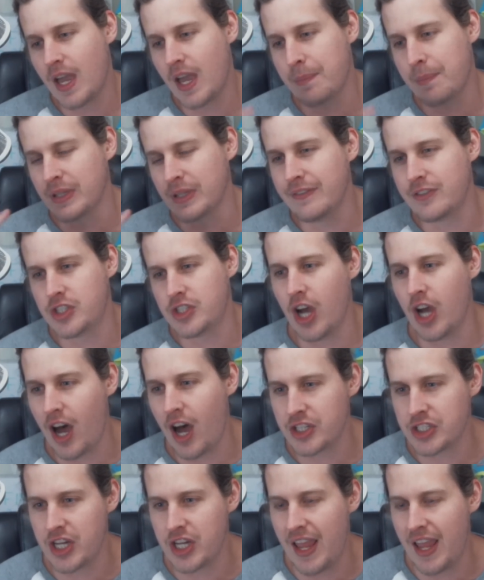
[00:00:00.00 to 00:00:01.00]
I believe
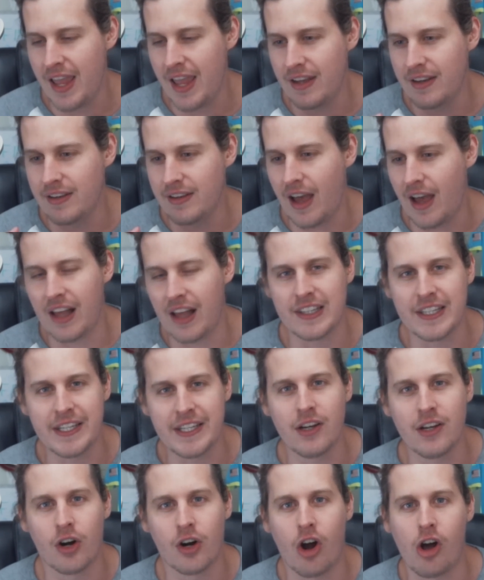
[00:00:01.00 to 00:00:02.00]
Josh and
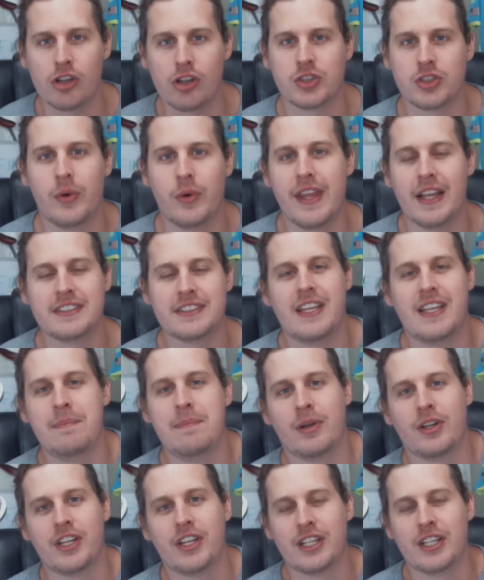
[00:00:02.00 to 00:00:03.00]
Ali are also in that
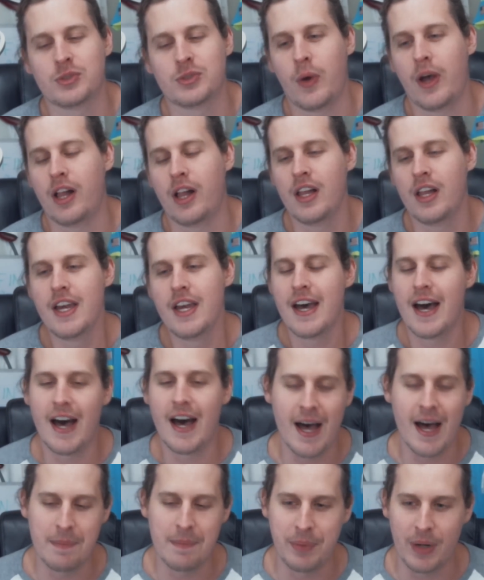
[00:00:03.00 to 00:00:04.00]
same building as well.
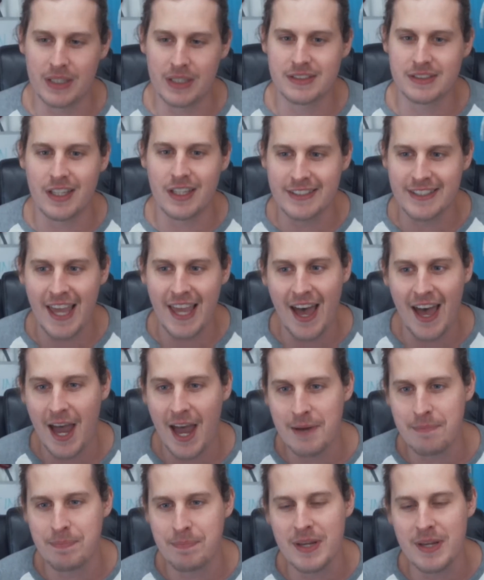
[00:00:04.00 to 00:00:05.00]
Uh, but uh, yeah,
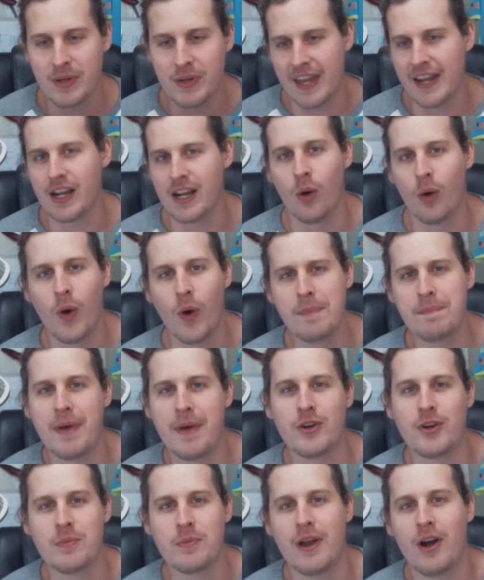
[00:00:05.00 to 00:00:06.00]
I'd be getting a one
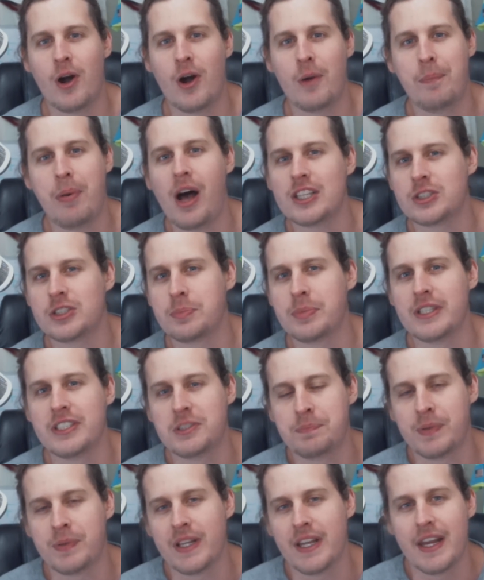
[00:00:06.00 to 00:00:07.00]
bedroom there, or possibly
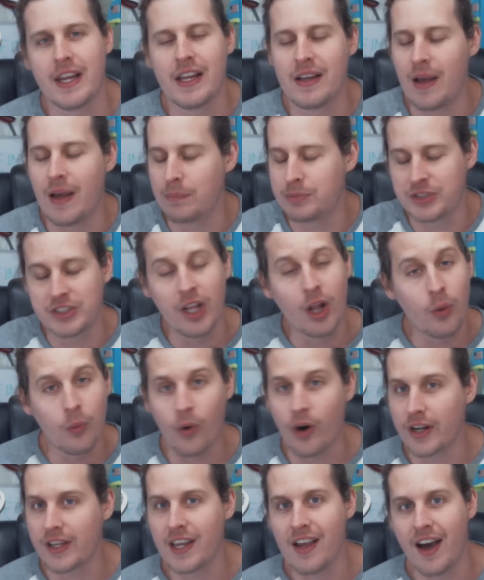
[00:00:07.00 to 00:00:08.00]
splitting. I'm still
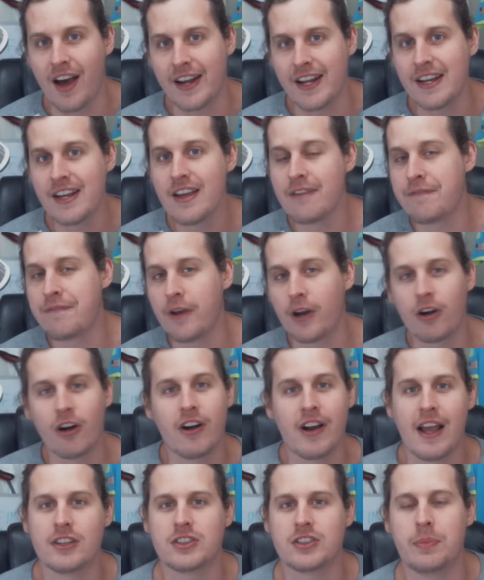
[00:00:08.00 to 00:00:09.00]
working on it,
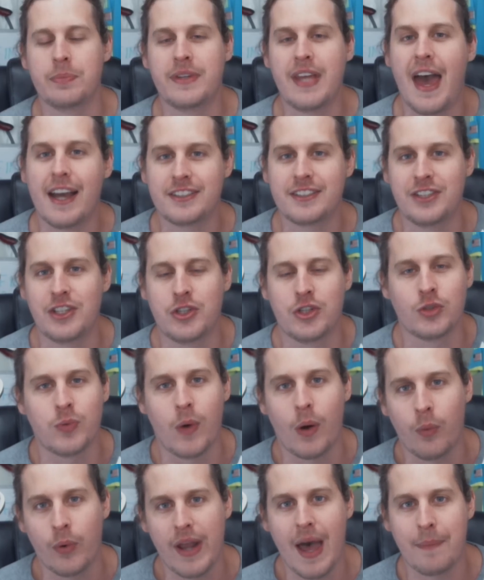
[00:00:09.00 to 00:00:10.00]
figuring out some tax issues,
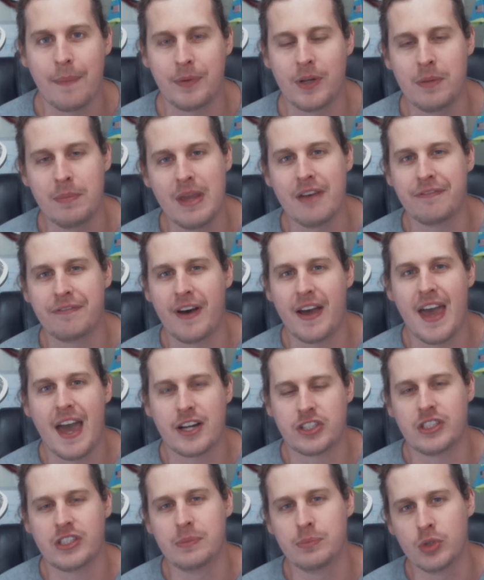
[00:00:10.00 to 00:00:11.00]
what would happen to me if I
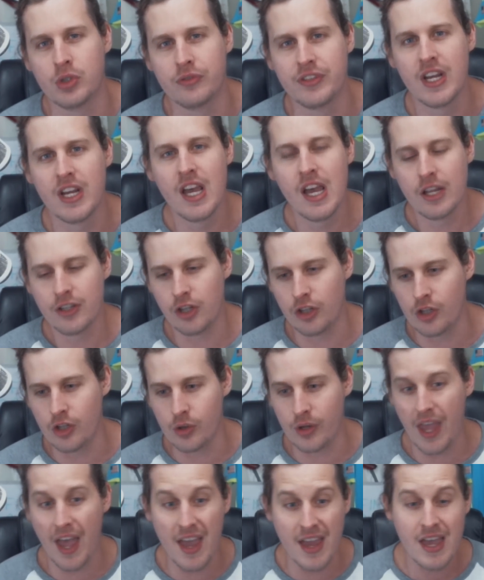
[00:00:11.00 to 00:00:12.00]
actually moved to the U
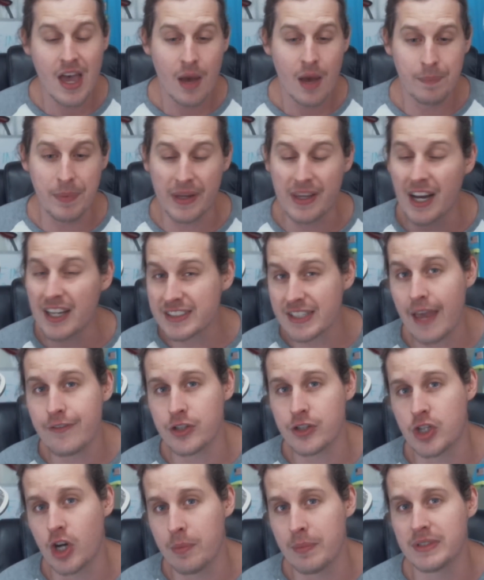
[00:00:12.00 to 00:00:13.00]
K. Because I have
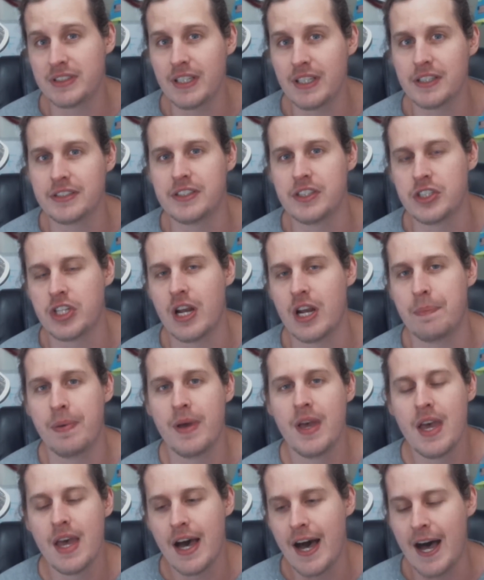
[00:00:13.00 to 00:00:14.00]
a German citizenship,
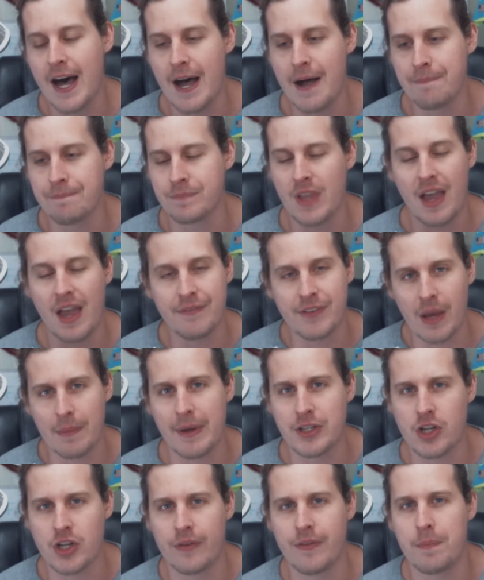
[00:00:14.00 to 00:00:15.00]
um, I've got
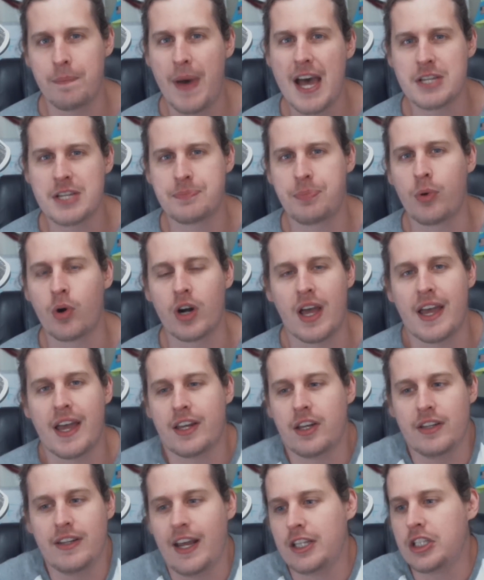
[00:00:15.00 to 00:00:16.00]
my German passport, I
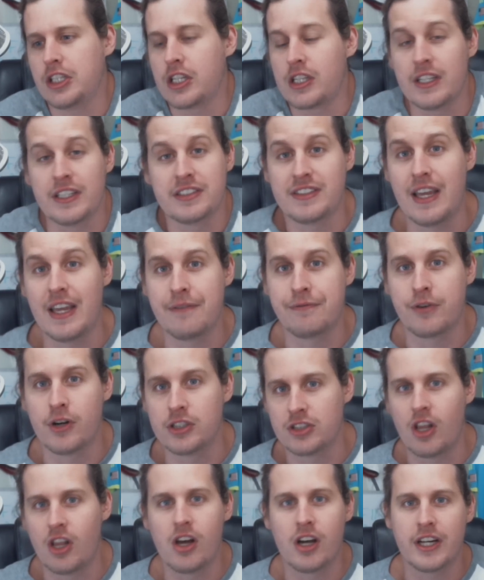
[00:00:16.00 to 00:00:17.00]
could technically stay for
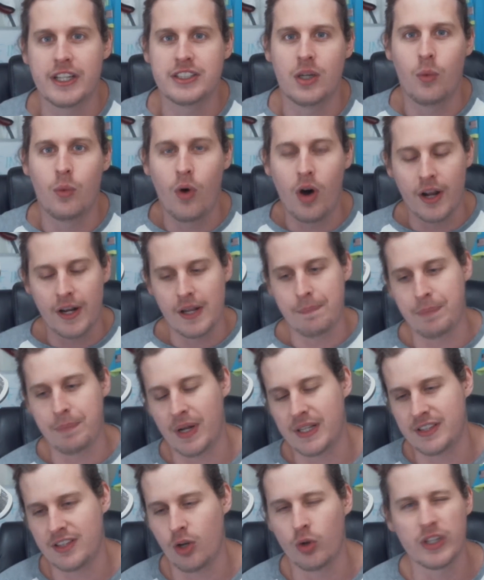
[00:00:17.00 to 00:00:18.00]
as long as I wanted.
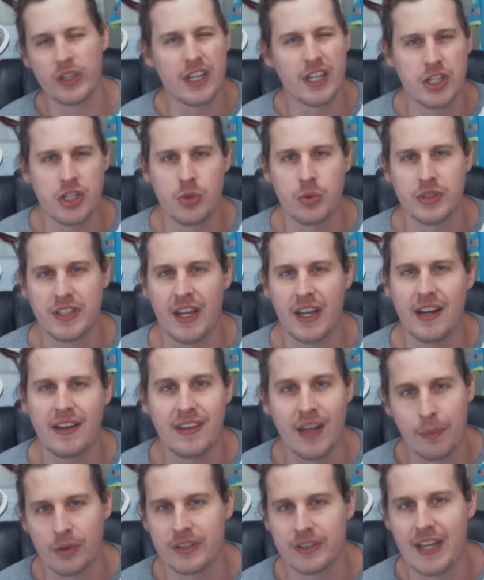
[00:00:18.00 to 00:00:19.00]
But the only issue is getting
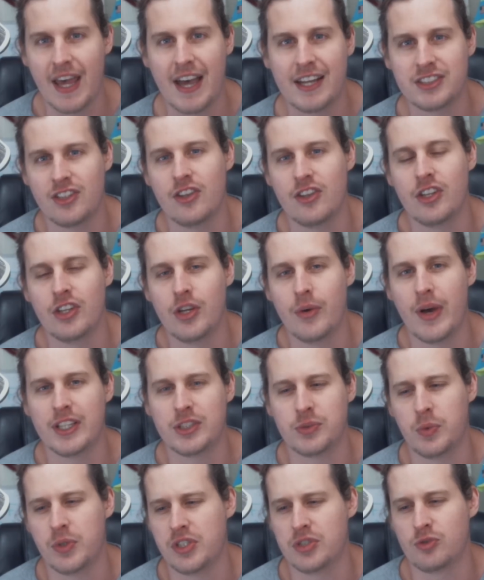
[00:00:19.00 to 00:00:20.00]
double taxed in the U
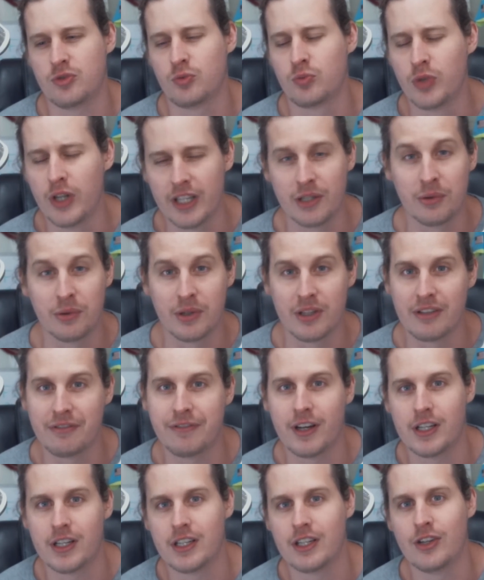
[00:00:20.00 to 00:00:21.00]
S, which is really, really
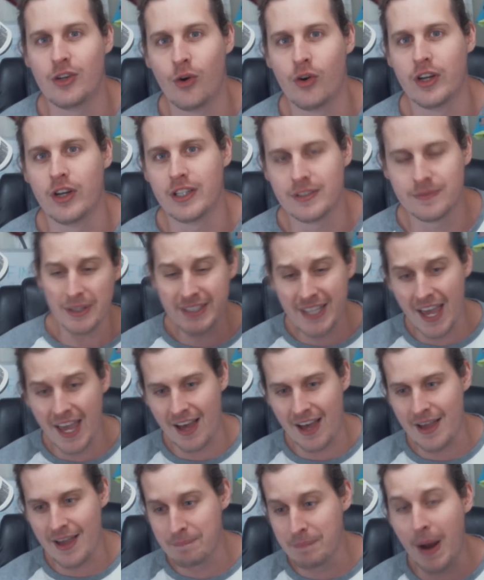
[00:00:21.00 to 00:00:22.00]
fucking annoying. But
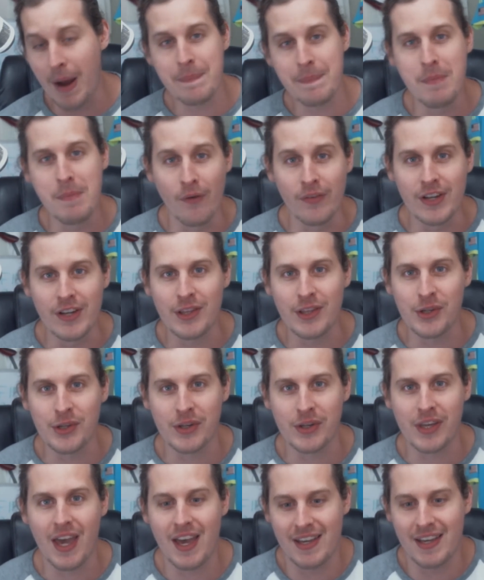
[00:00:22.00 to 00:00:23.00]
yeah, might be moving to the
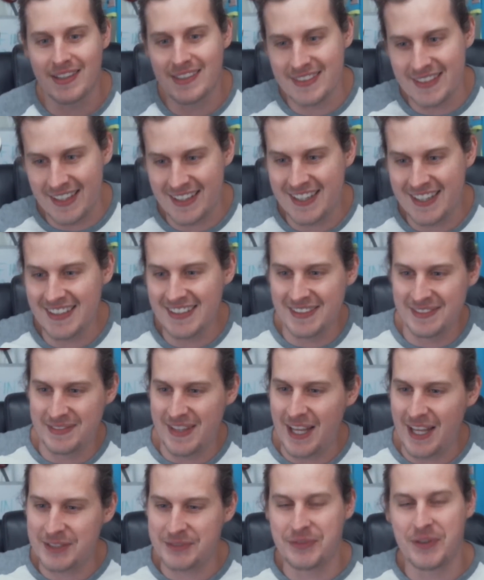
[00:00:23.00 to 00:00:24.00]
U K. Like,
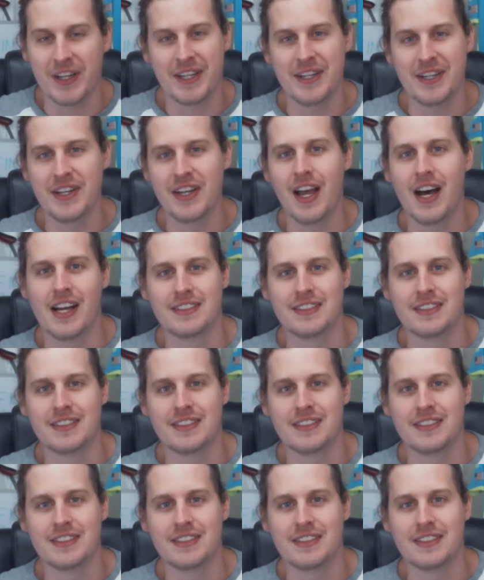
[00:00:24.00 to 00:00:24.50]
that's fucking